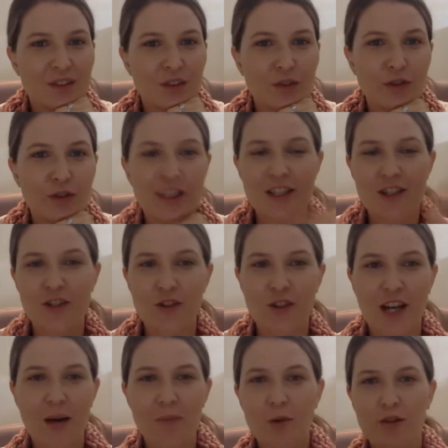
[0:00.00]
feel free to
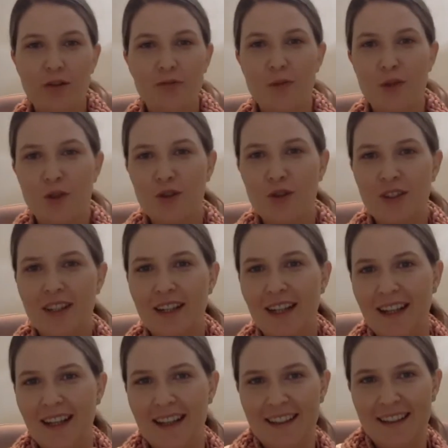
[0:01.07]
come off mute
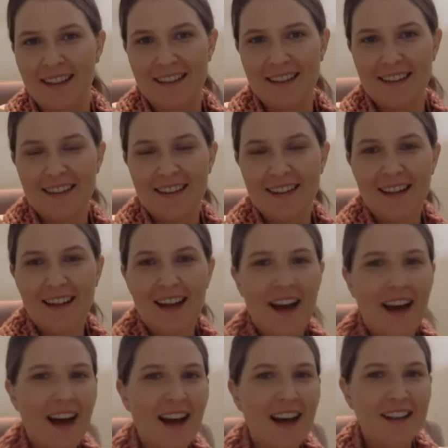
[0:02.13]
and
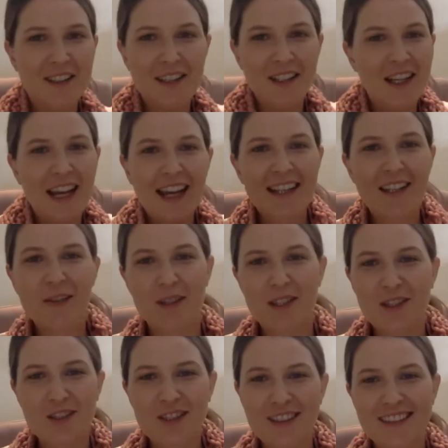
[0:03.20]
ask any
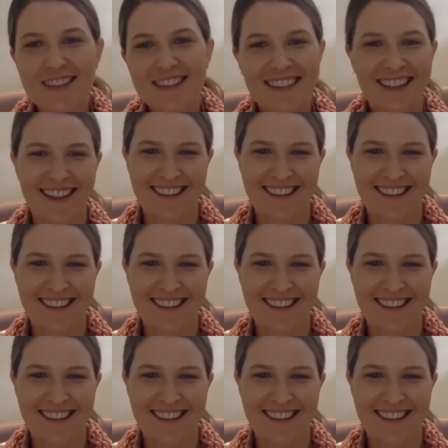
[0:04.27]
questions.